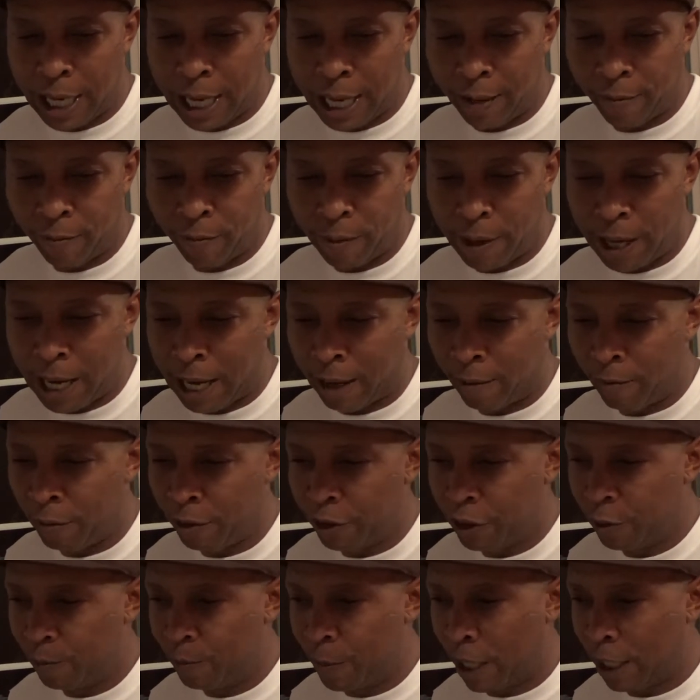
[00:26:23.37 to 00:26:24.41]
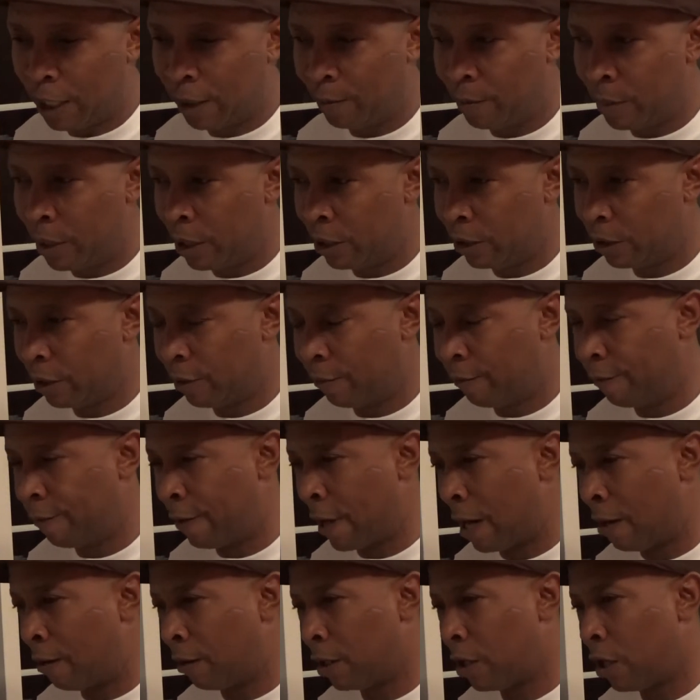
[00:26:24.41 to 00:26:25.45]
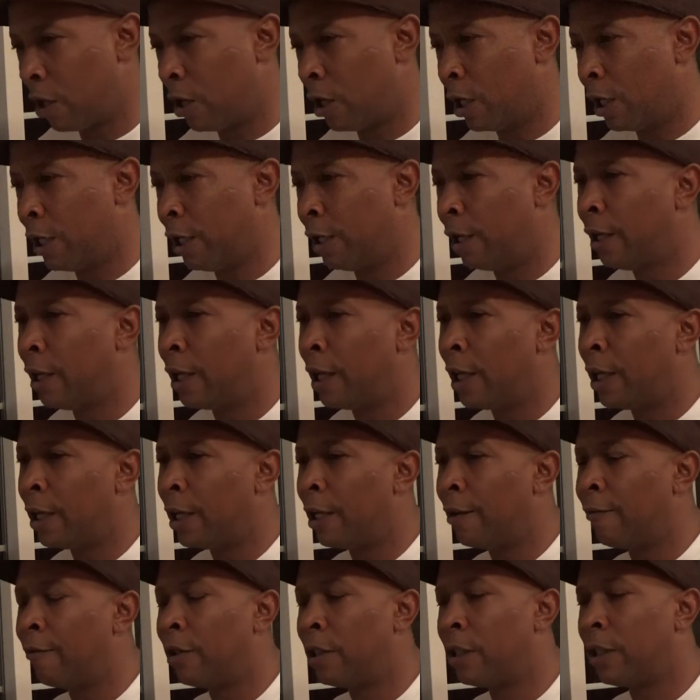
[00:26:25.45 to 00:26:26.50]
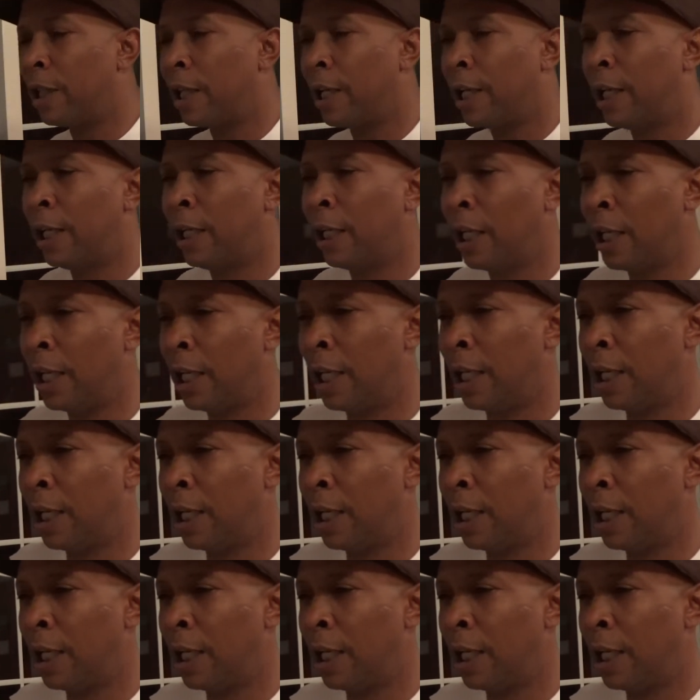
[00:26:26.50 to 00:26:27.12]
I respect Minister Farrakhan and everything,